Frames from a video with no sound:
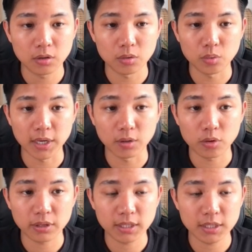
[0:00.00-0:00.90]
Wedding
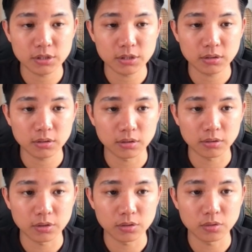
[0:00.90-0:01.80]
organizer, all
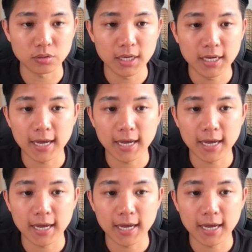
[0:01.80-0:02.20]
right, cool.